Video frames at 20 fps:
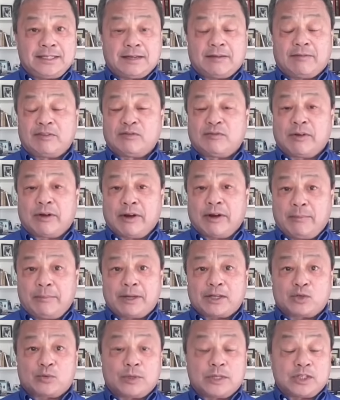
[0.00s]
It was very
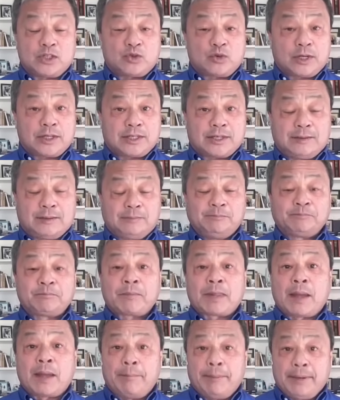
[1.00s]
much restricted
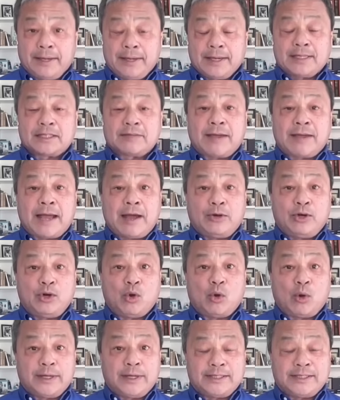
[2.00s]
because of how
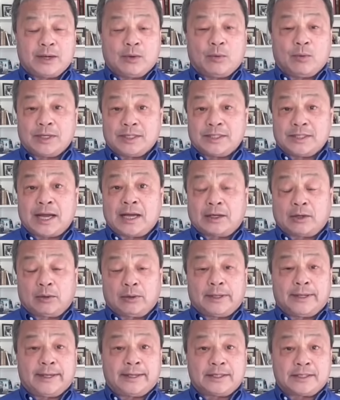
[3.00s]
noisy it was, not
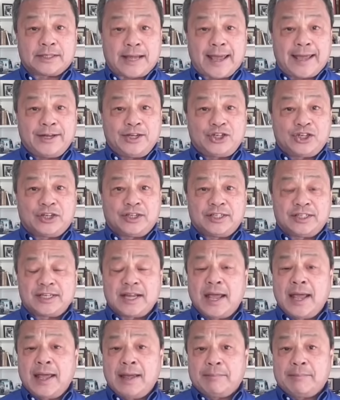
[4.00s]
only its engines,